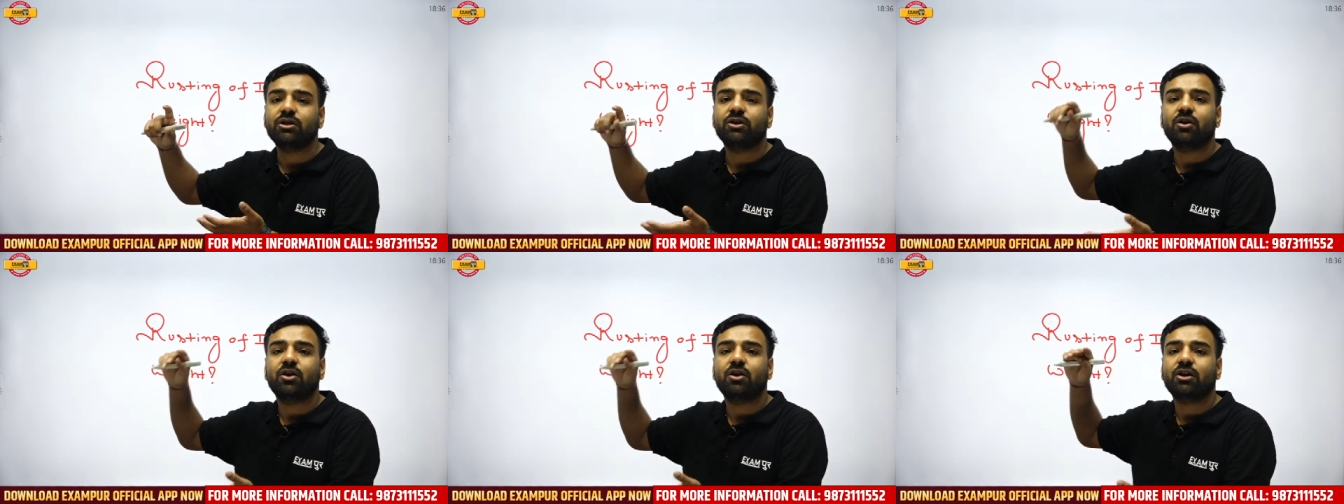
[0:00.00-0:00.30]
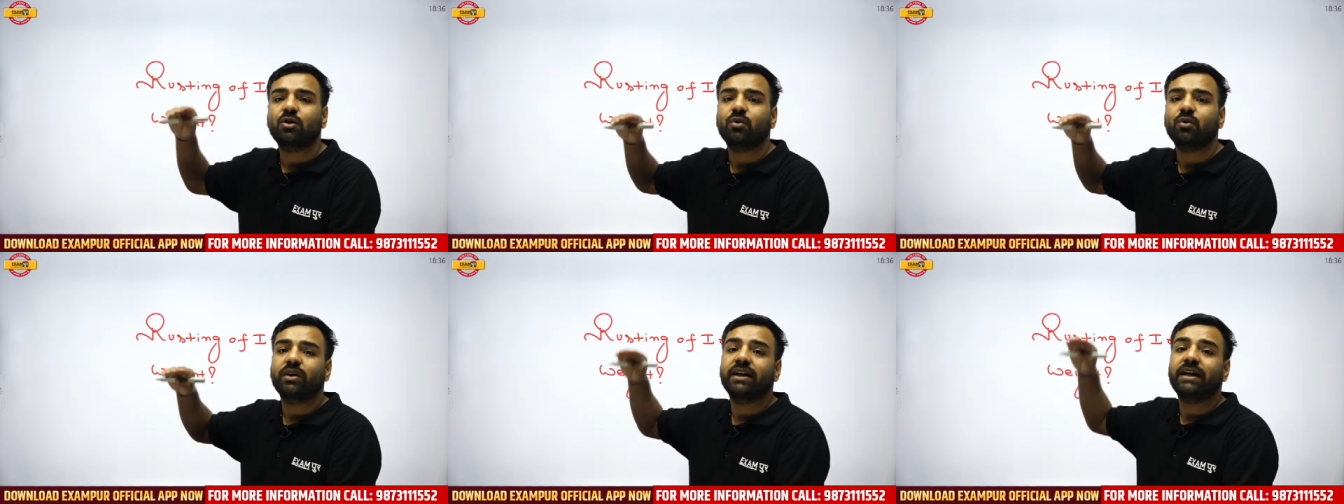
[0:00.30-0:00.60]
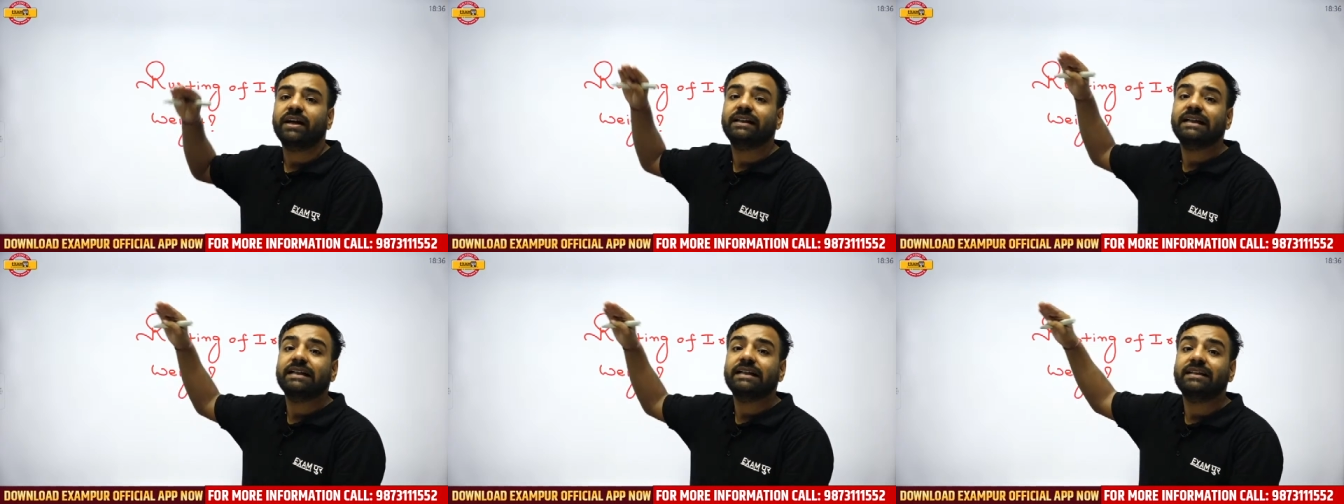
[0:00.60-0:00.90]
you are
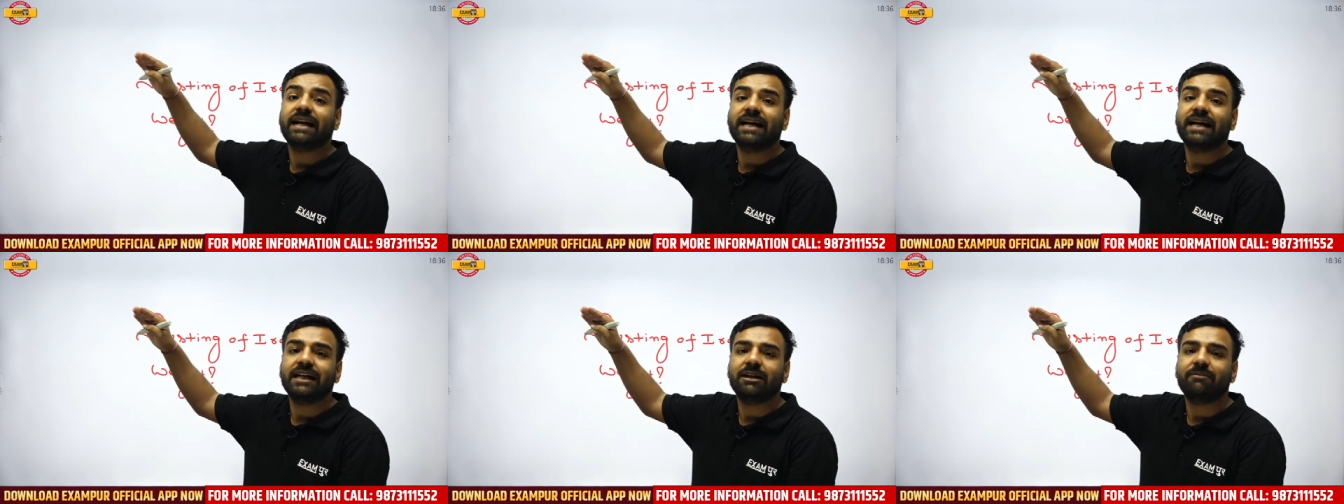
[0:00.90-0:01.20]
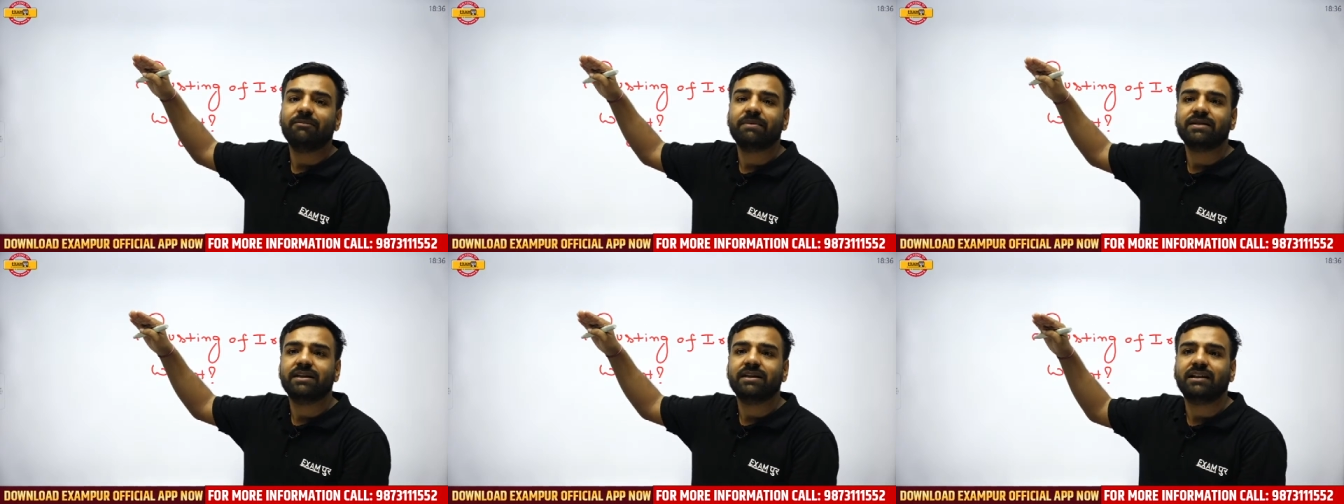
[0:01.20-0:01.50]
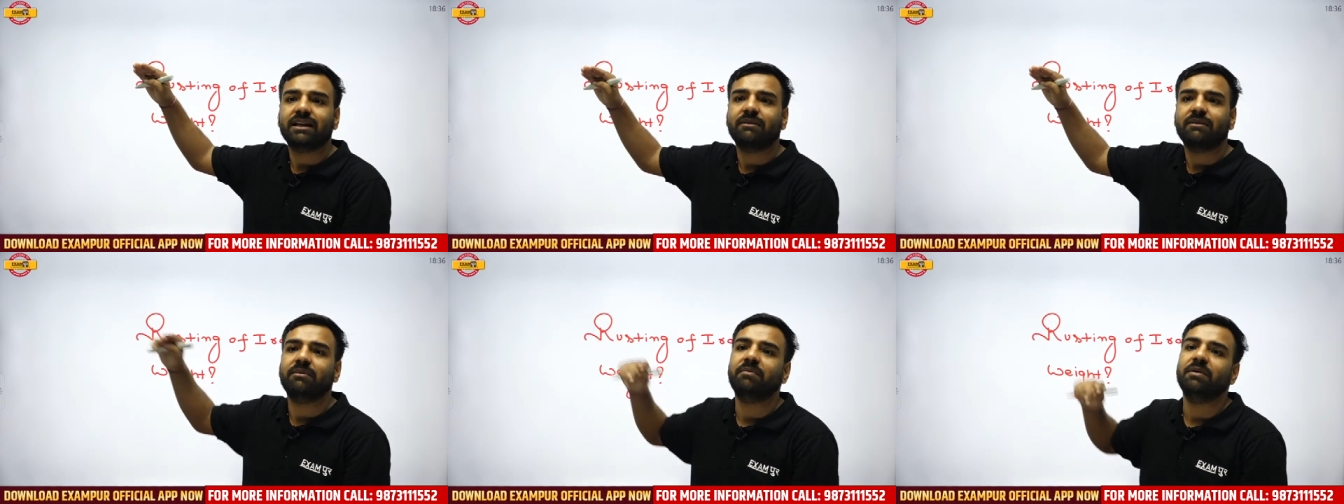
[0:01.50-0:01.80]
actually not looking at that
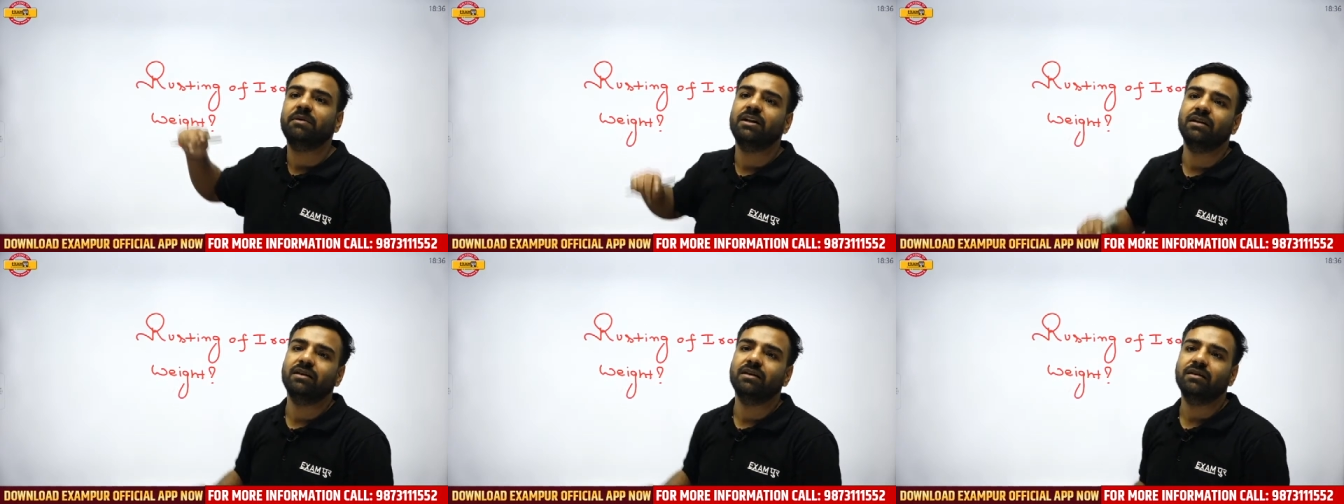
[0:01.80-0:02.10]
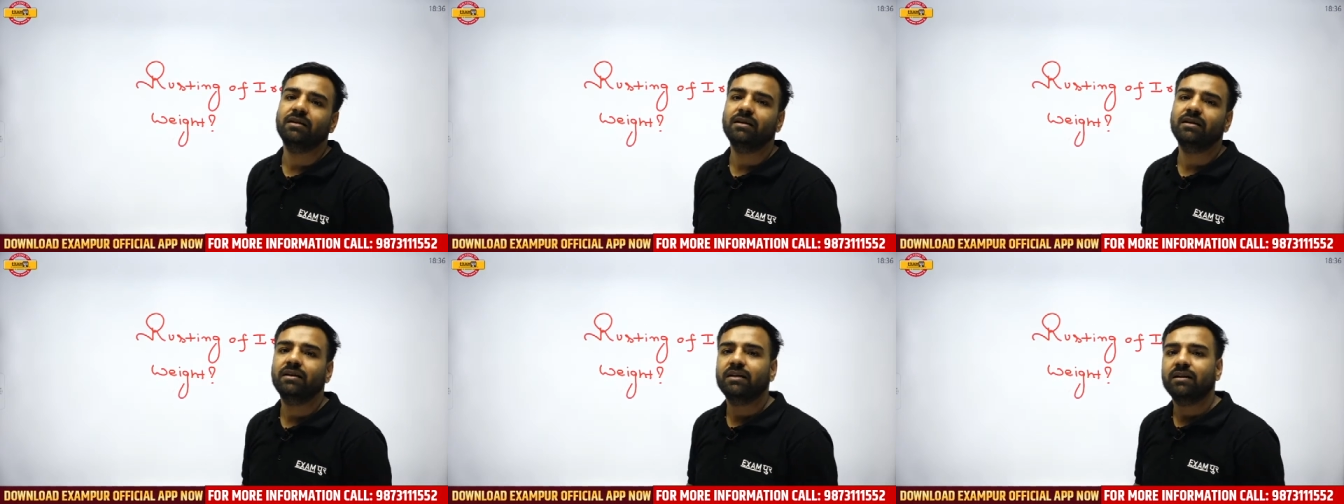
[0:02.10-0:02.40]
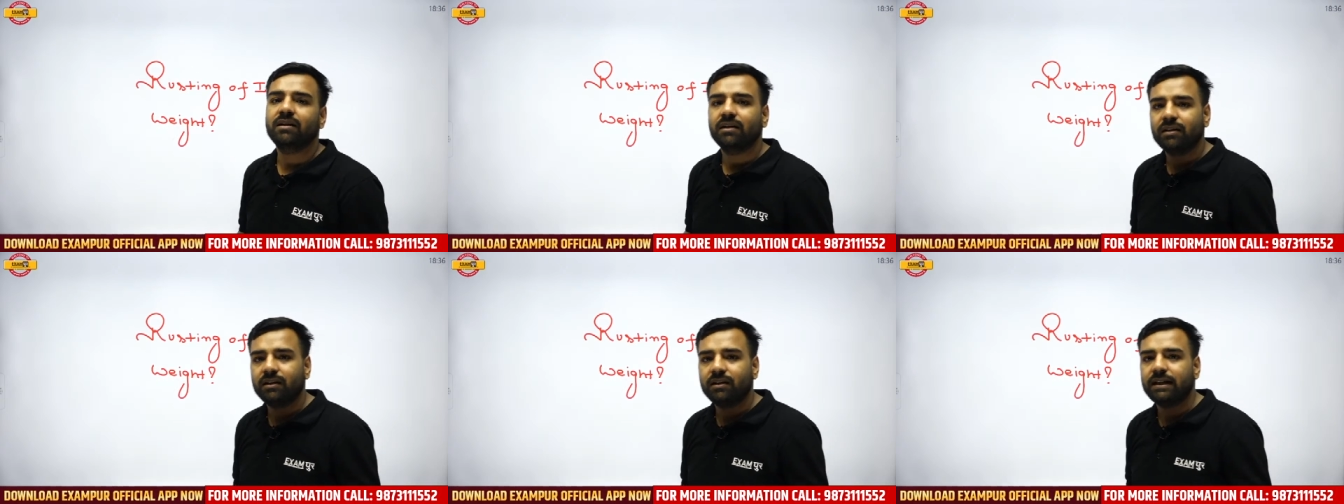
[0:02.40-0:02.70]
90%
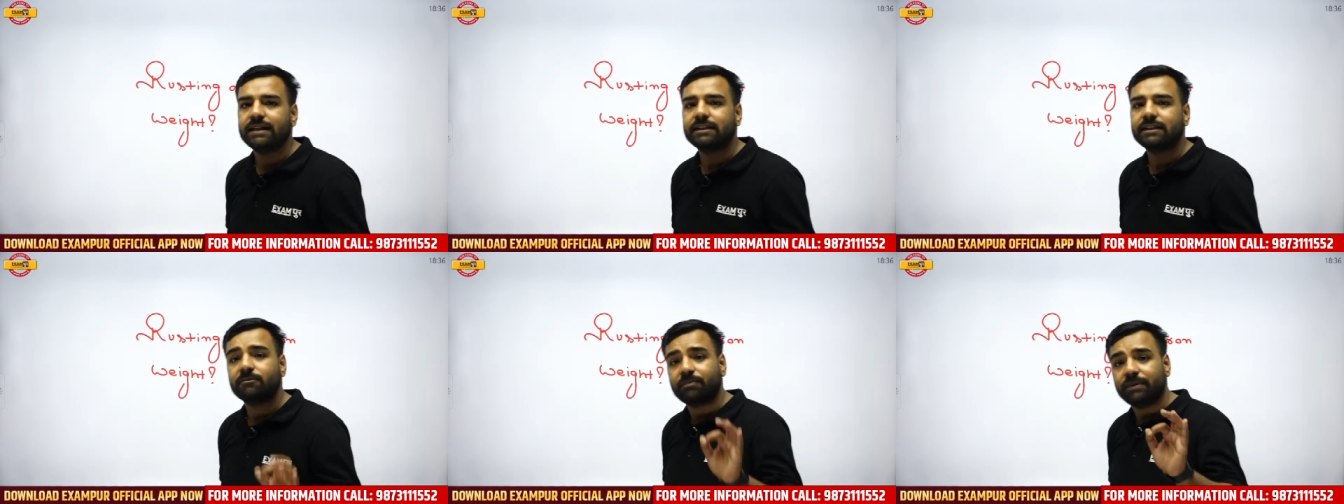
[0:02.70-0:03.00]
capability.